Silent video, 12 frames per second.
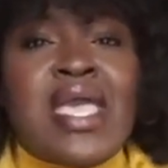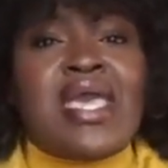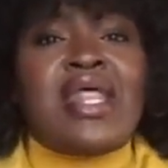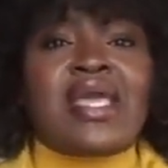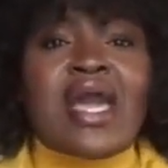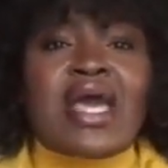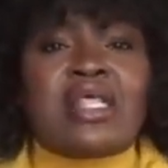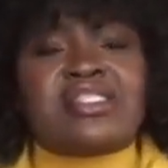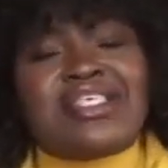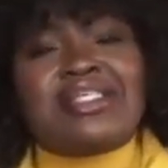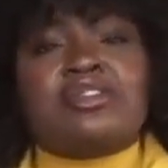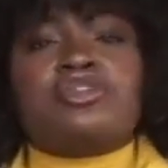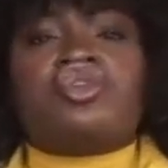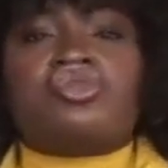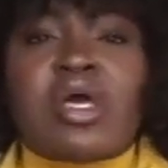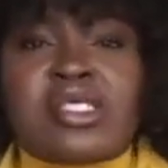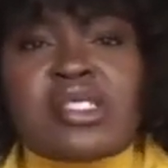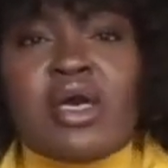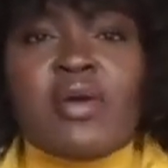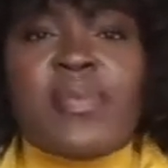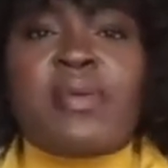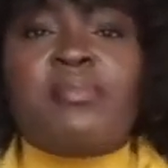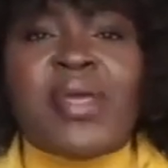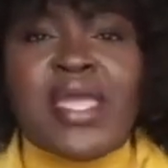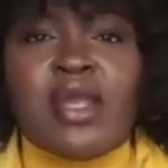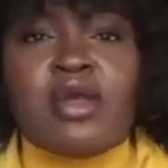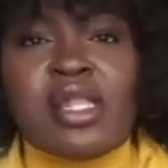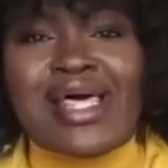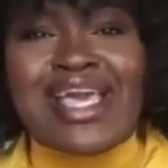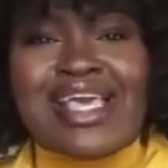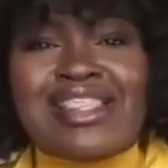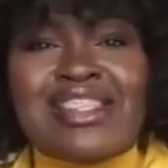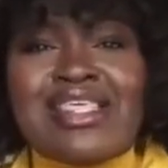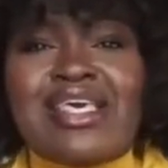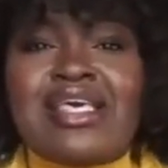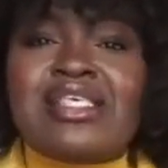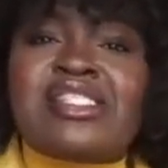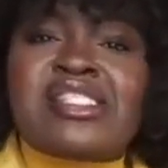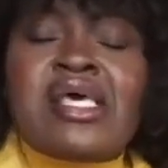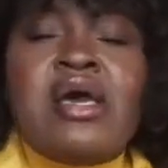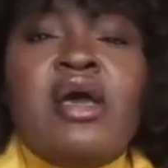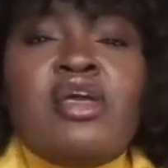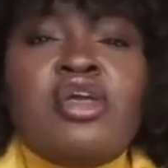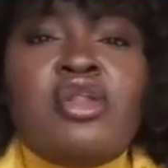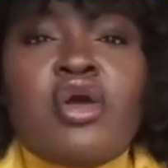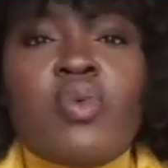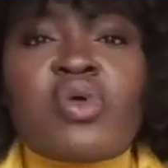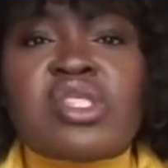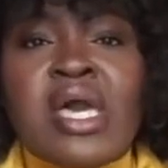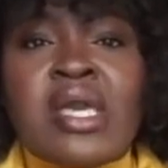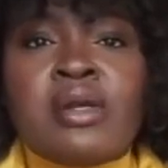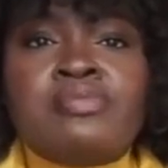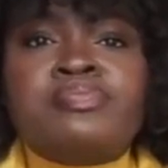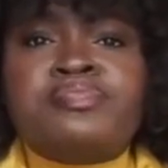And I got it to dress up and pair like this, you know, with like,